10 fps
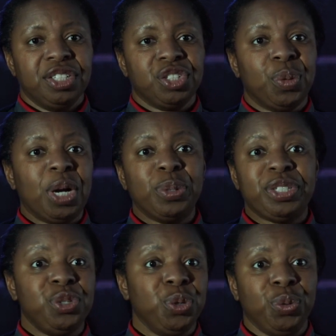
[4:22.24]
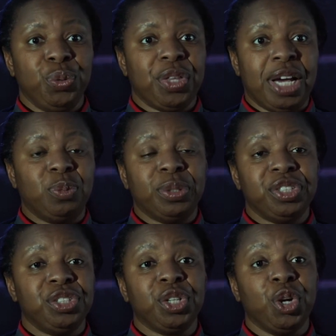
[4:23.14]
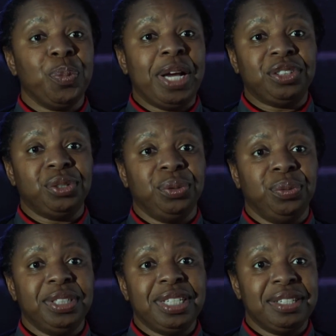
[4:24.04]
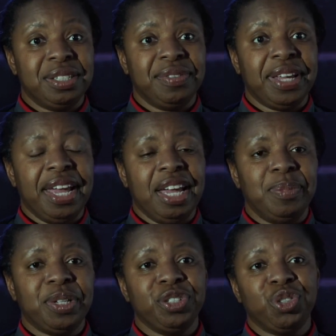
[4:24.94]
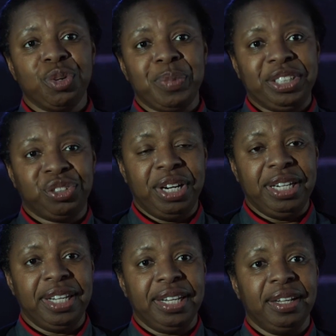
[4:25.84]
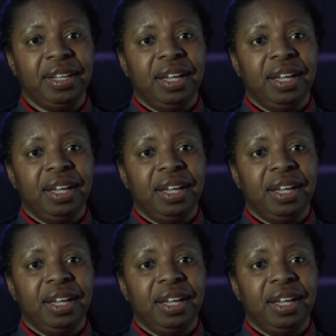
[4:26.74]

So I always knew that I wanted to go back to intensive care because during my training,